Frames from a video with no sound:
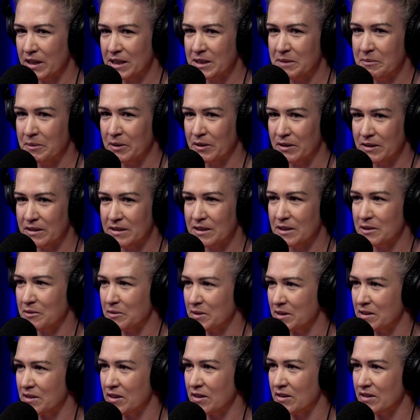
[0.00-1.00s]
experiences
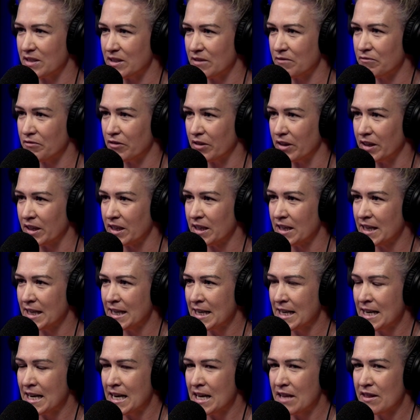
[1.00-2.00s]
were so different?
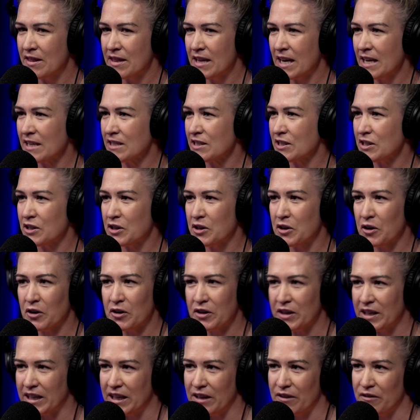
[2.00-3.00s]
That's got
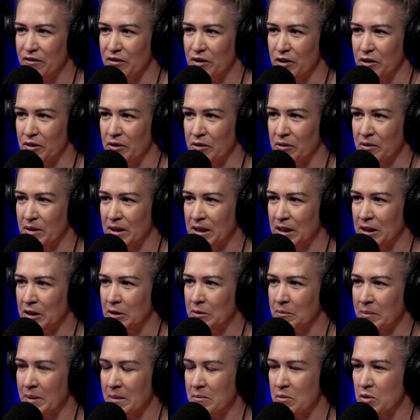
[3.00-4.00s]
to give you a
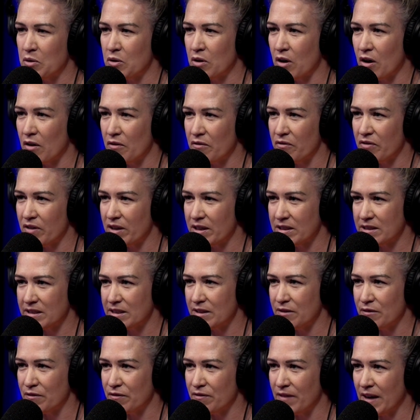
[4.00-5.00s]
little bit more confidence
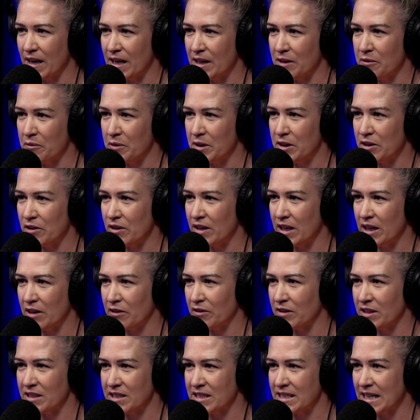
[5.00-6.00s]
and faith when you get
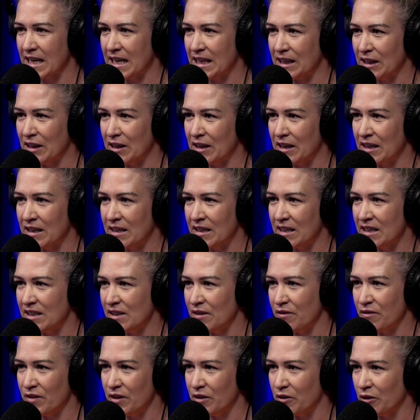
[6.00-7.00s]
on the start line and
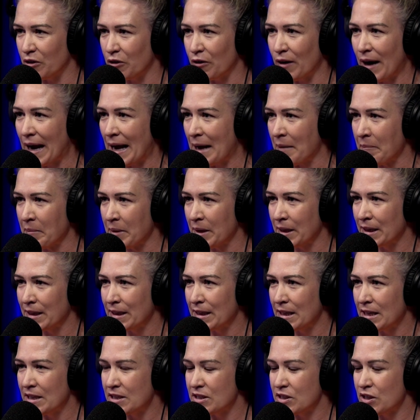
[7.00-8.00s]
you feel crap,
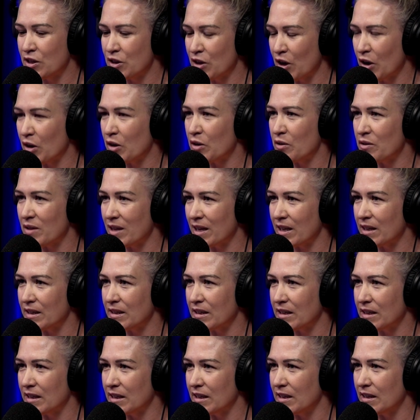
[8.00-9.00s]
to know that
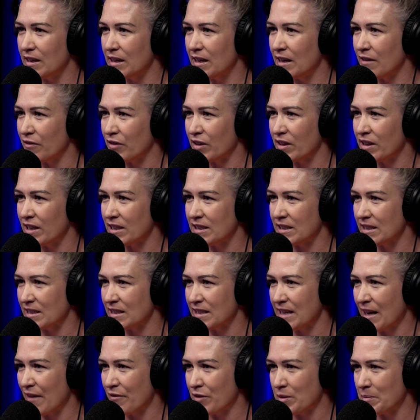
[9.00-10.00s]
everything
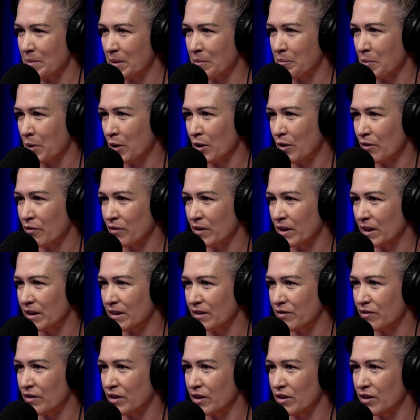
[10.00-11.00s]
doesn't have to be perfect for